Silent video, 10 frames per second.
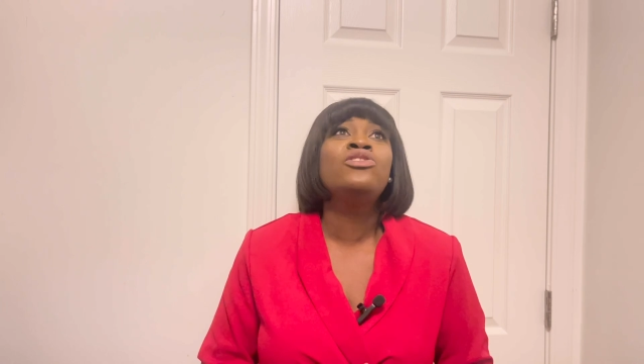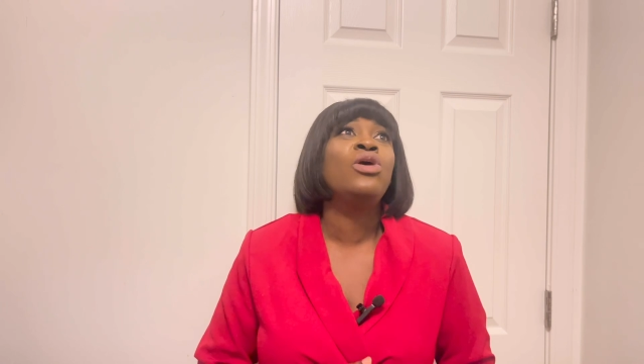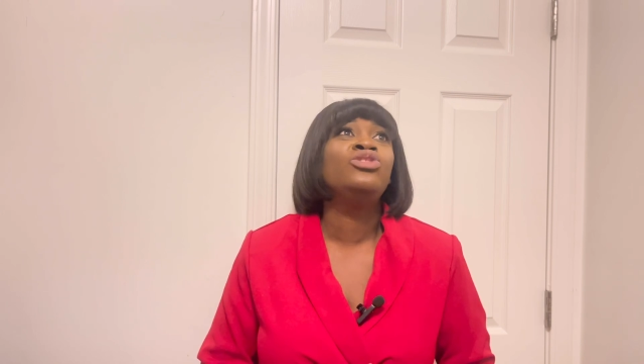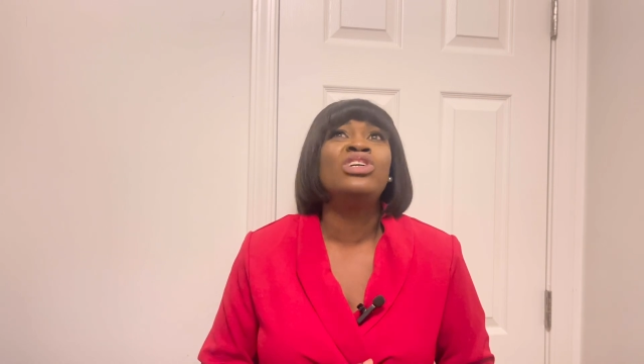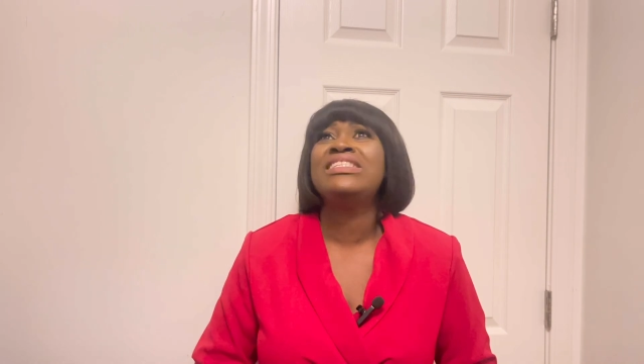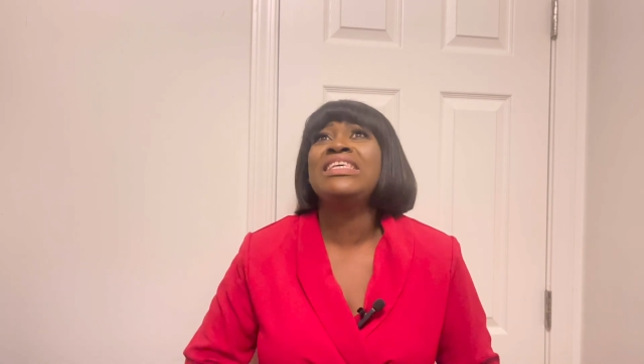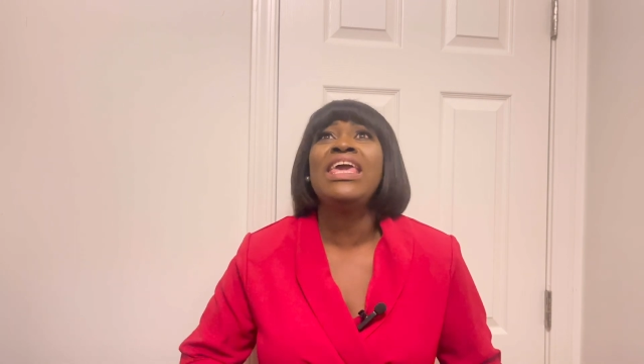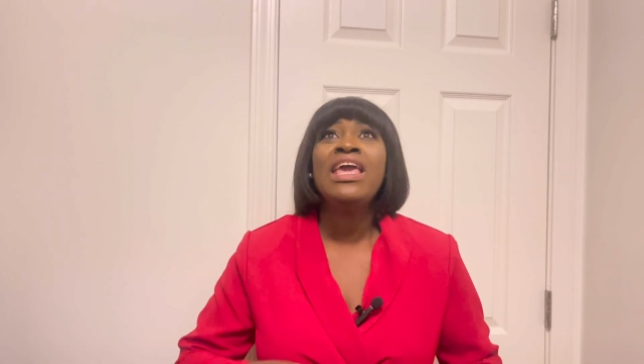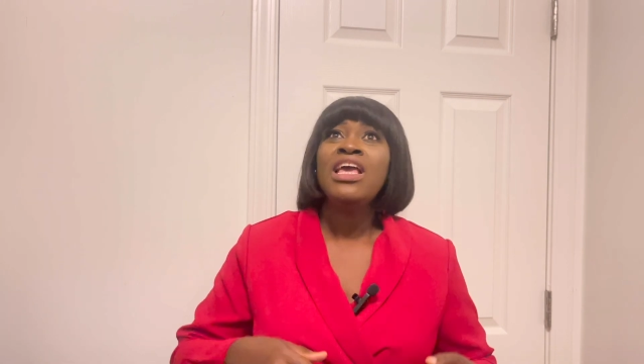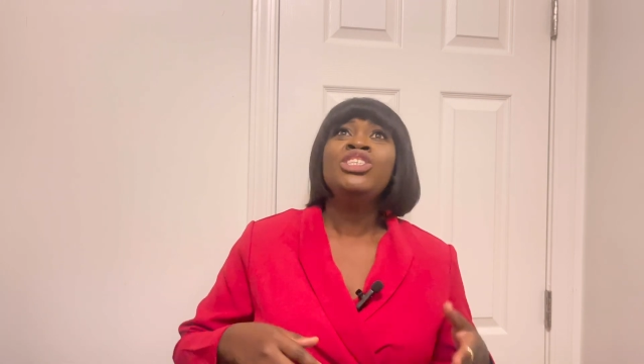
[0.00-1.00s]
not just
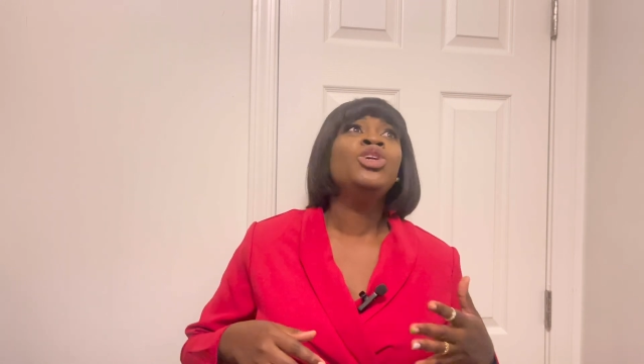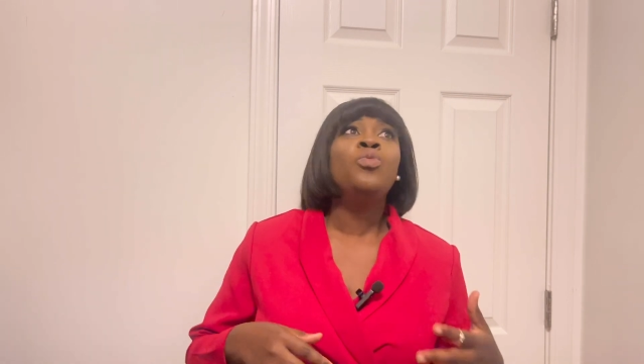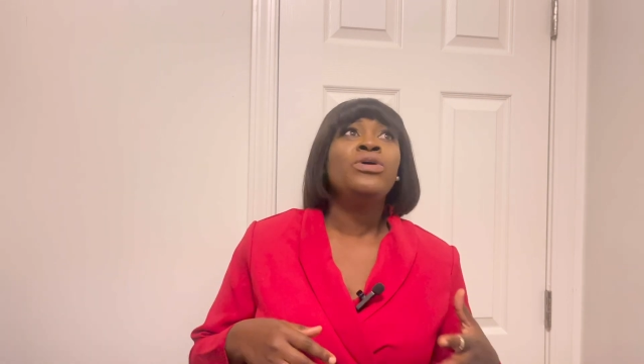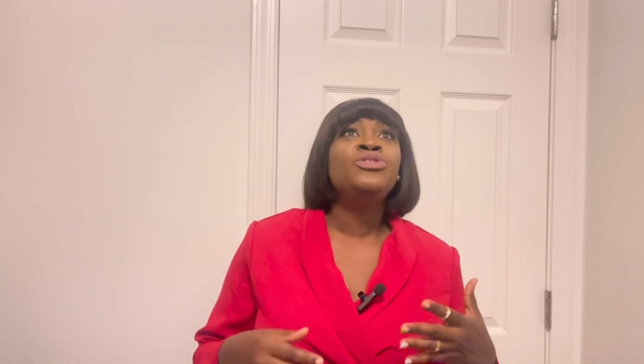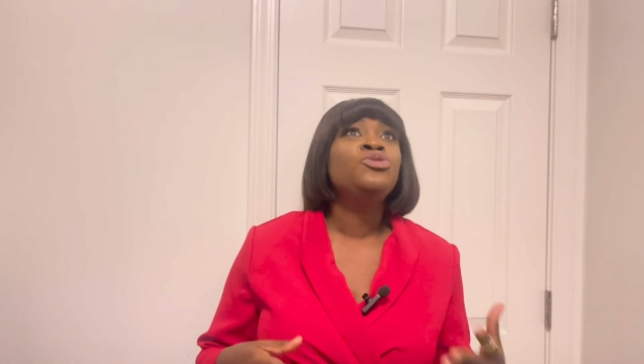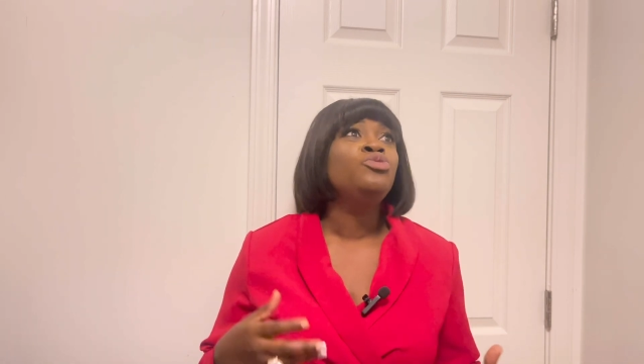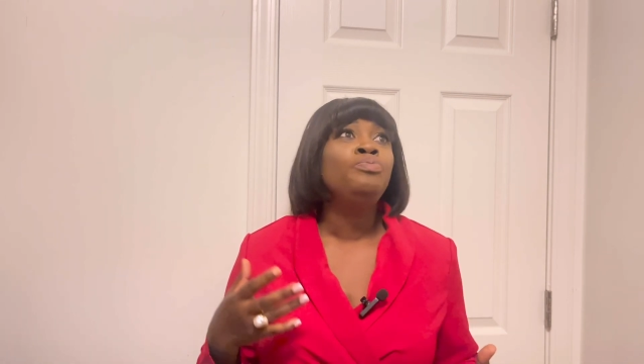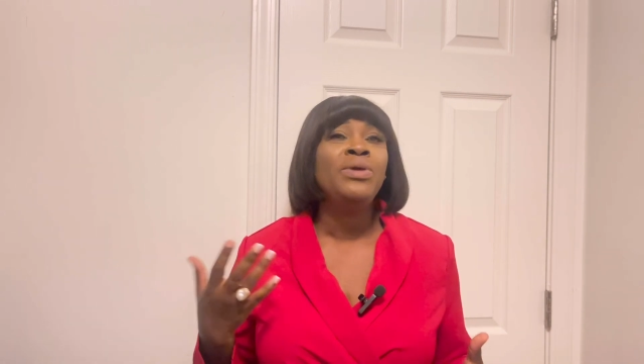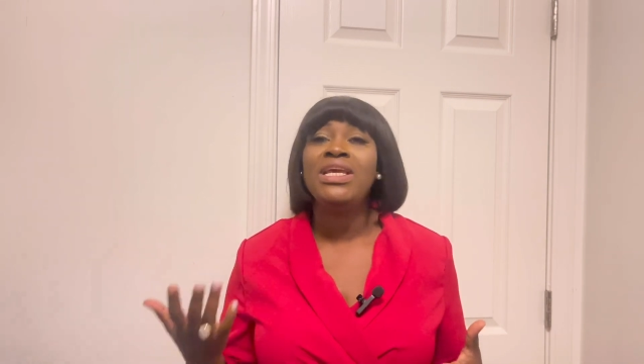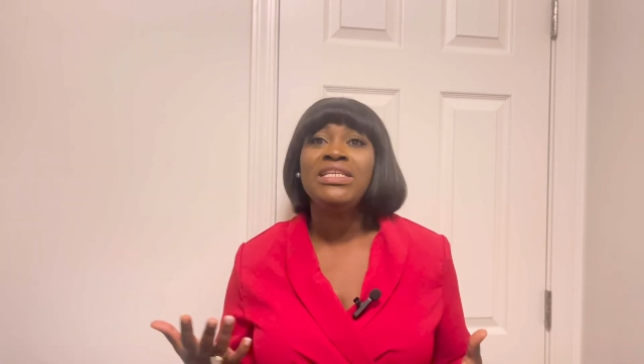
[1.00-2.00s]
say she wants to
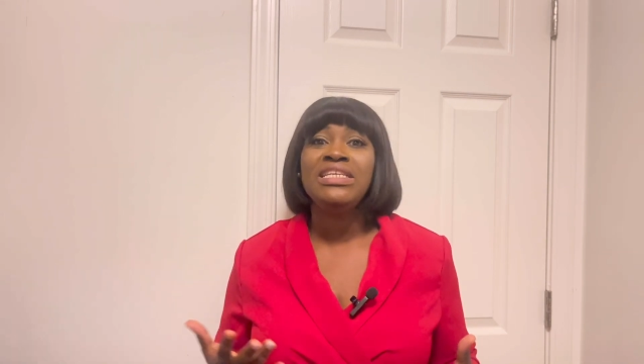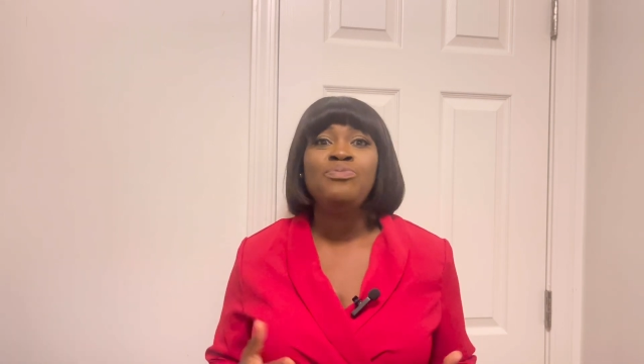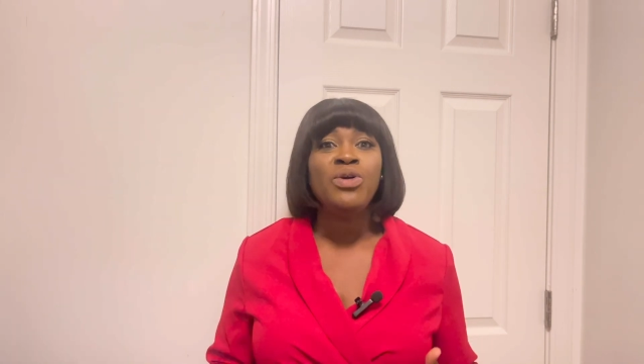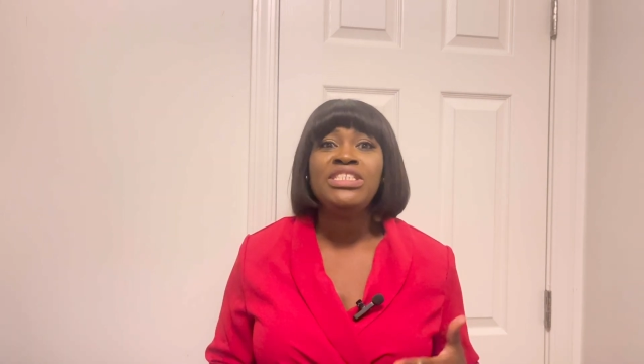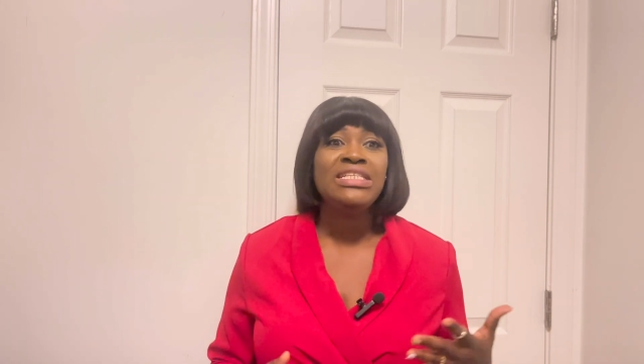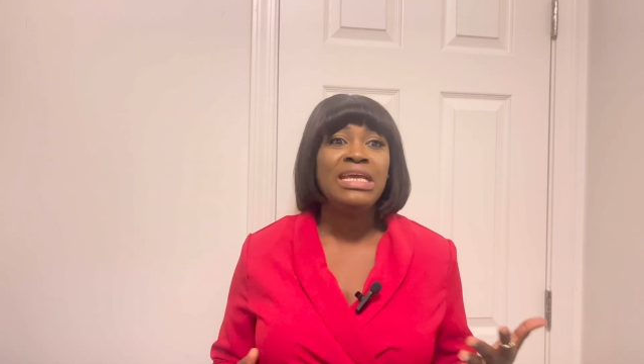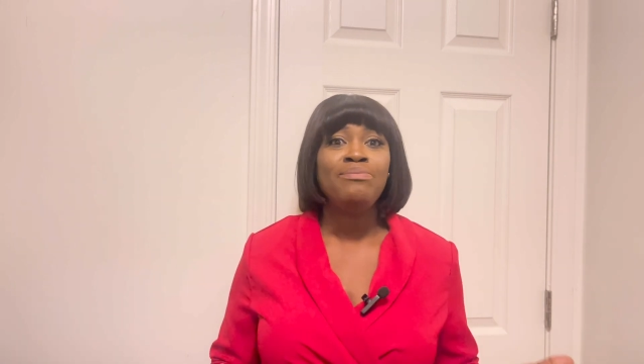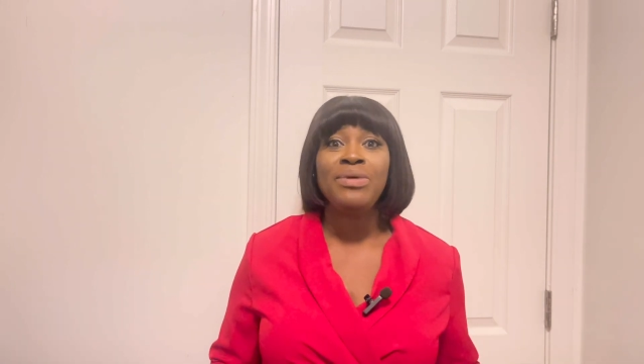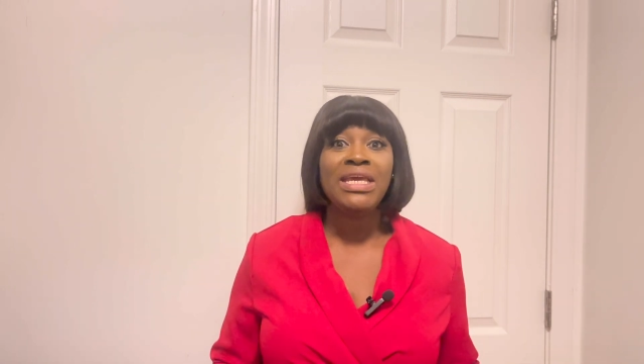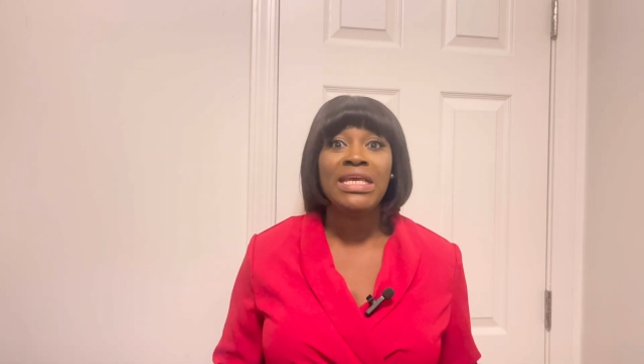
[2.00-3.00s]
be this, but she
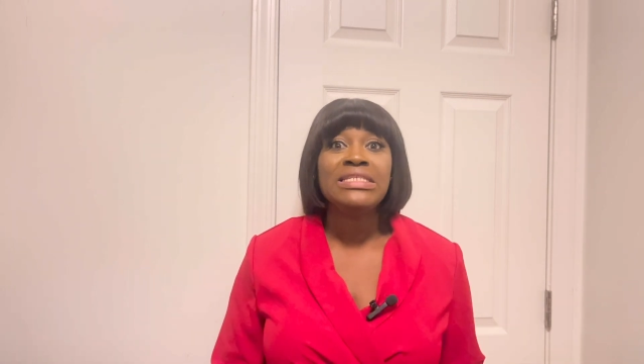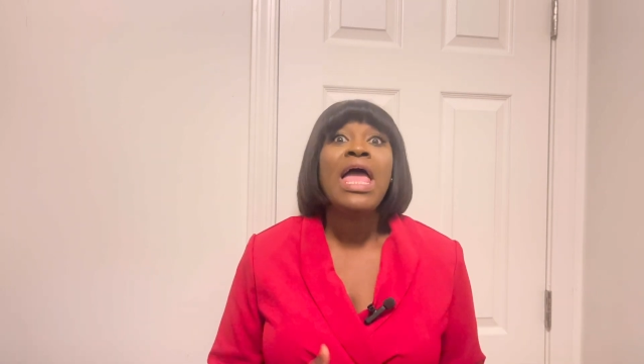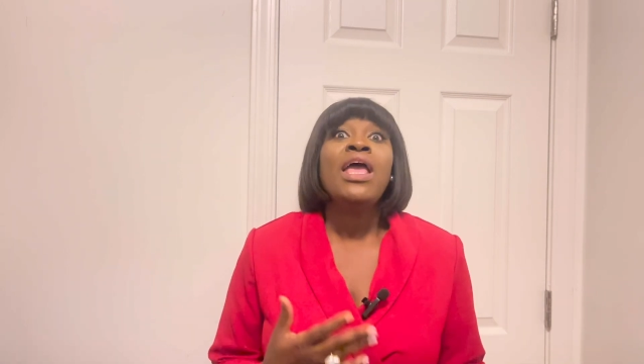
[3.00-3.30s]
didn't be it.